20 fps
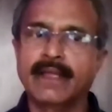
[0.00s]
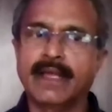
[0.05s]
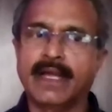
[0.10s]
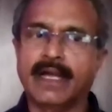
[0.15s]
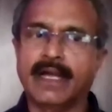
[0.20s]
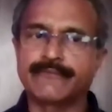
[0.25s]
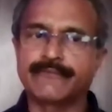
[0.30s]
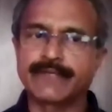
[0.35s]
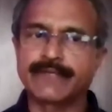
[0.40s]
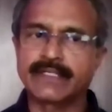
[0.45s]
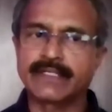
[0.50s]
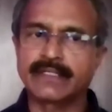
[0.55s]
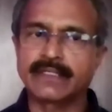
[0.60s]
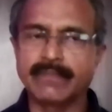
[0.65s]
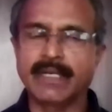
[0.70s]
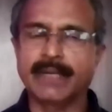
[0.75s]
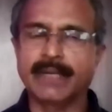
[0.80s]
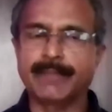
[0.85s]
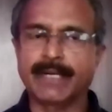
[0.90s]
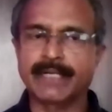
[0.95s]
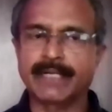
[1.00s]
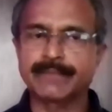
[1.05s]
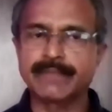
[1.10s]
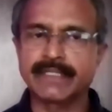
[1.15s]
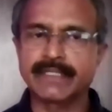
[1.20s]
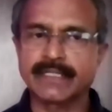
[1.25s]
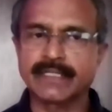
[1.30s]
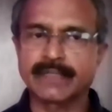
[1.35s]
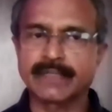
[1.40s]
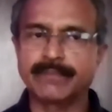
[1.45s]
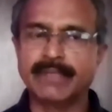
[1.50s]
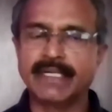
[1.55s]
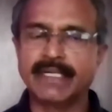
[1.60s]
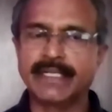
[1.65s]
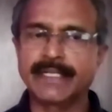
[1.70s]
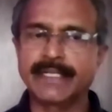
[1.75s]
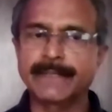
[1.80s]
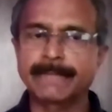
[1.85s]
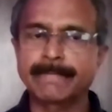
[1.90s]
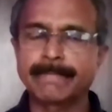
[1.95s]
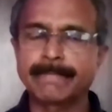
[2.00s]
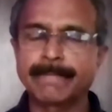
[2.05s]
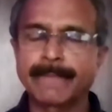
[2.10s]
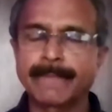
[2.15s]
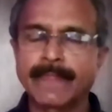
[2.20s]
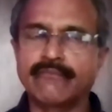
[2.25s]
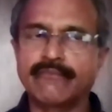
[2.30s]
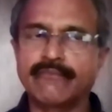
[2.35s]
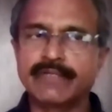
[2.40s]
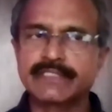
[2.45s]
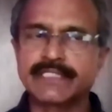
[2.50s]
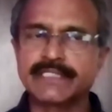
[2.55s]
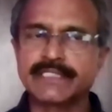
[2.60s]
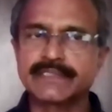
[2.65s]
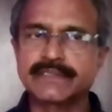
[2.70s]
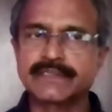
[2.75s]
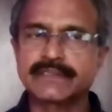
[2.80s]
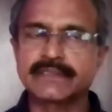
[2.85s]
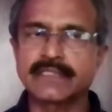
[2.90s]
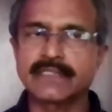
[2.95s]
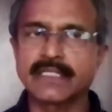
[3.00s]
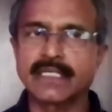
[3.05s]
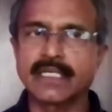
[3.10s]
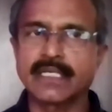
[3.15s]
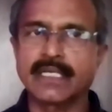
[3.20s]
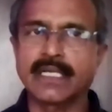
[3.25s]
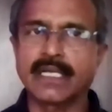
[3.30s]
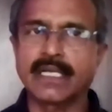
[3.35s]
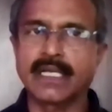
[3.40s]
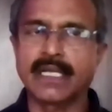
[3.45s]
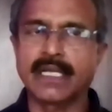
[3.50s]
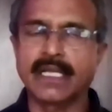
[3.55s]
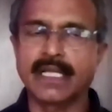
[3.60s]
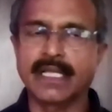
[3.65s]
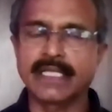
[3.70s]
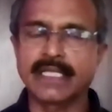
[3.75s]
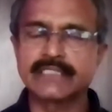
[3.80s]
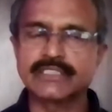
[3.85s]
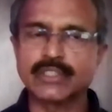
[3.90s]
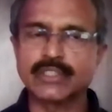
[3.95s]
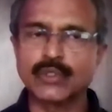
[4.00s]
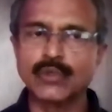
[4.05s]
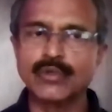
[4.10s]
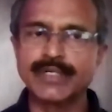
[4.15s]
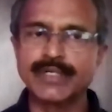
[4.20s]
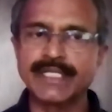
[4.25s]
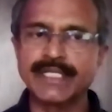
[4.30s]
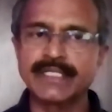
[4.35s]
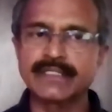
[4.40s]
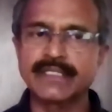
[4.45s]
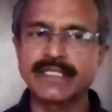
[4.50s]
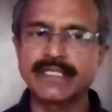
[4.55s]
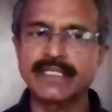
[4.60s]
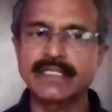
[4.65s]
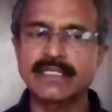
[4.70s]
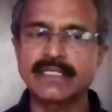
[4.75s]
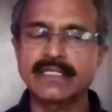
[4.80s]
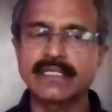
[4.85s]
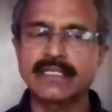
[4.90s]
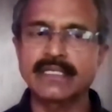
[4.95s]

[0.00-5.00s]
of an apartment or a building, which is excluding the